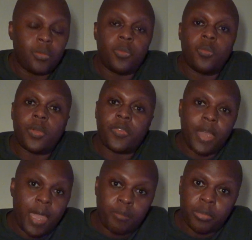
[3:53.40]
with
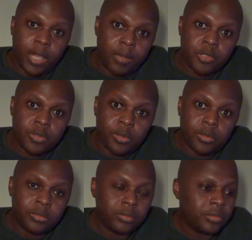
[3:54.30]
the Apple App Store,
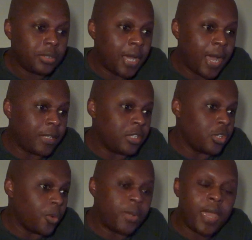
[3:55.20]
I
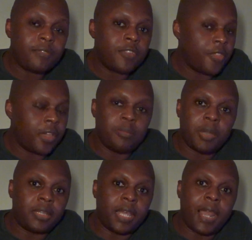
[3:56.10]
don't have to think
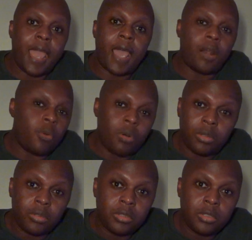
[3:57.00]
about that at all.
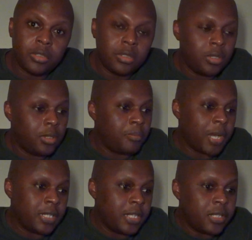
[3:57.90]
My
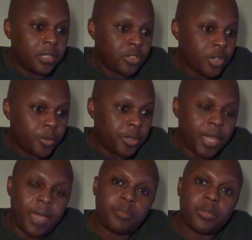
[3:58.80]
details are with
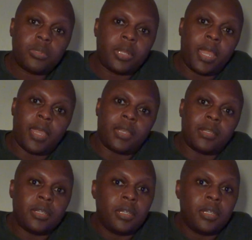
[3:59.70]
Apple, and